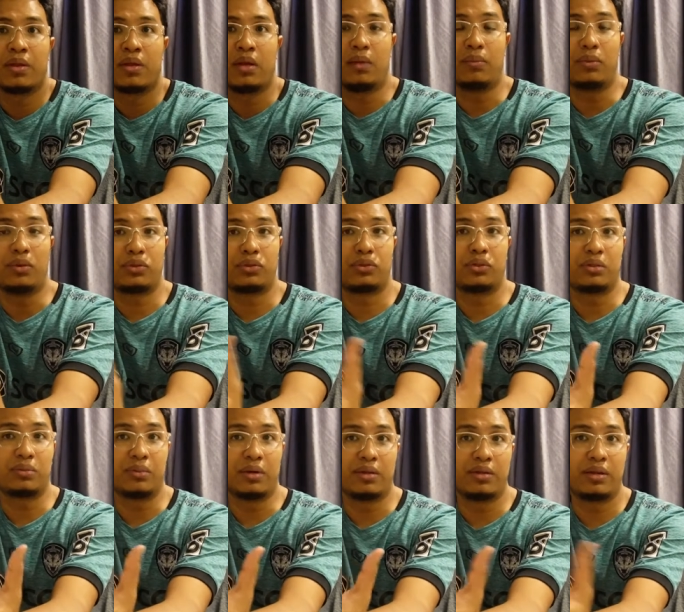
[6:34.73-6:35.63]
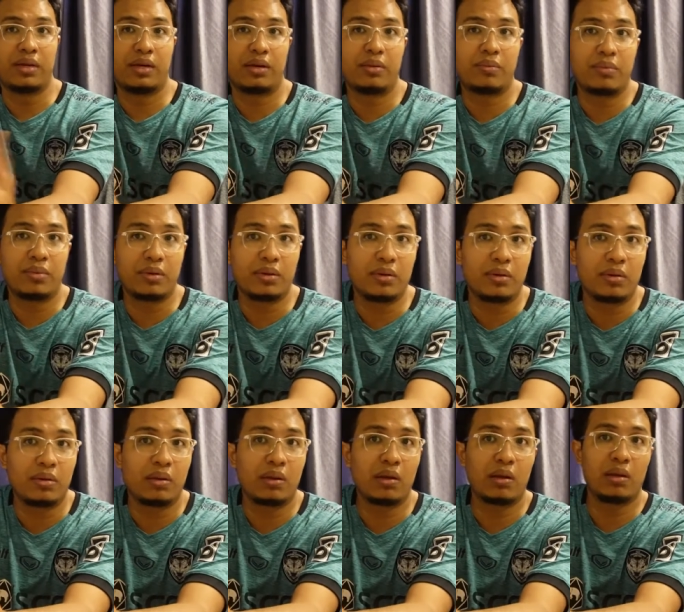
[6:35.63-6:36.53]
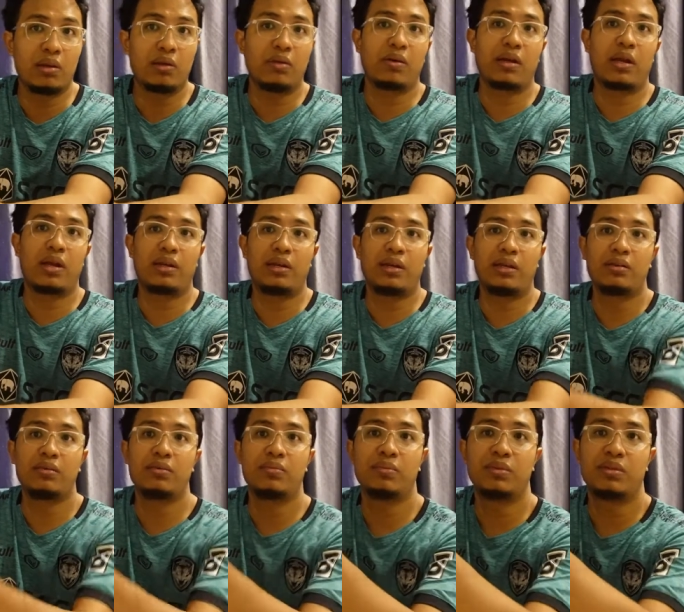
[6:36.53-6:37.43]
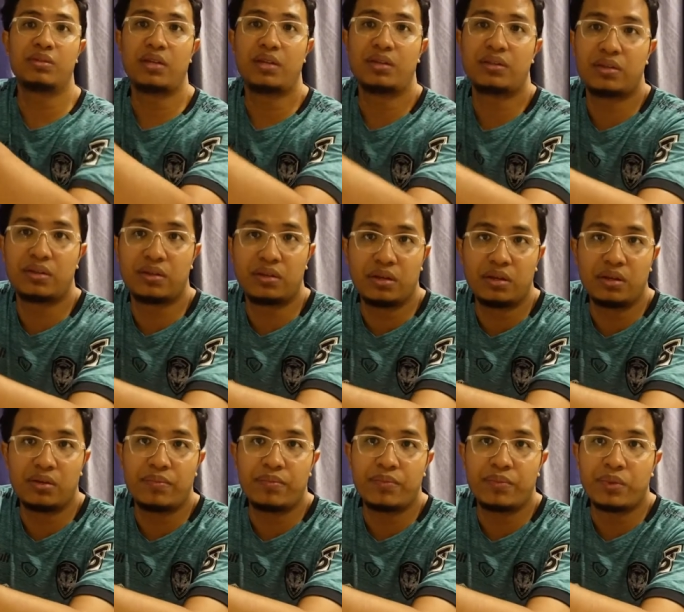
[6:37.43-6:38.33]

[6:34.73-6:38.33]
I'm not sure about that, but you can look at this midsection here.